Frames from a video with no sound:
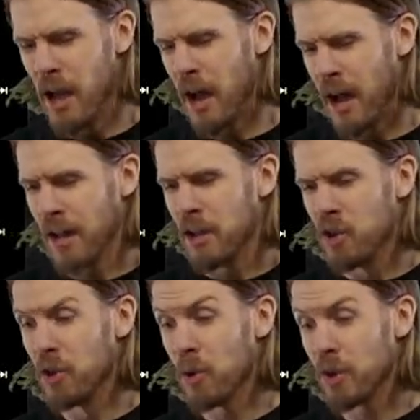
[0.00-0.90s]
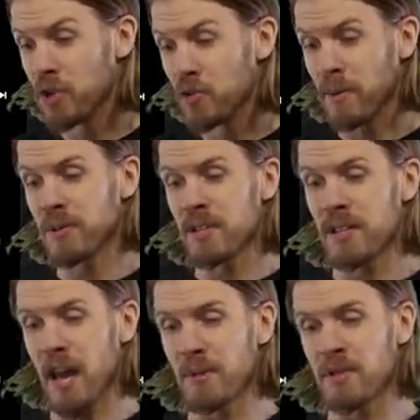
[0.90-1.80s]
Uh, new on drums this
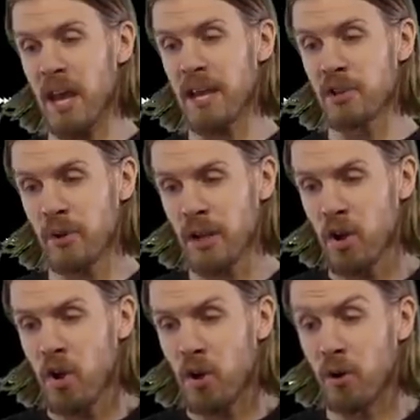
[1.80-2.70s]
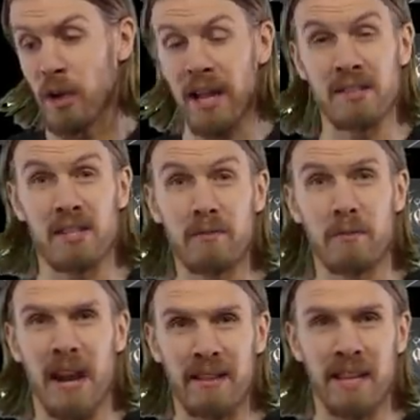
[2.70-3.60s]
time is Adrian Erlandsen
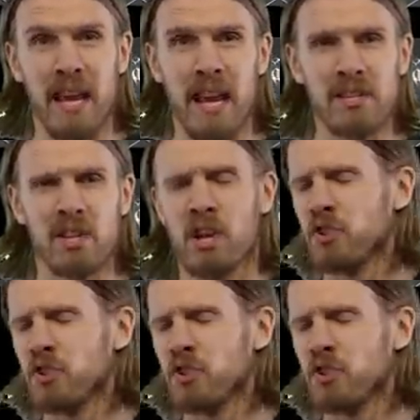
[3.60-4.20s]
from At The Gates.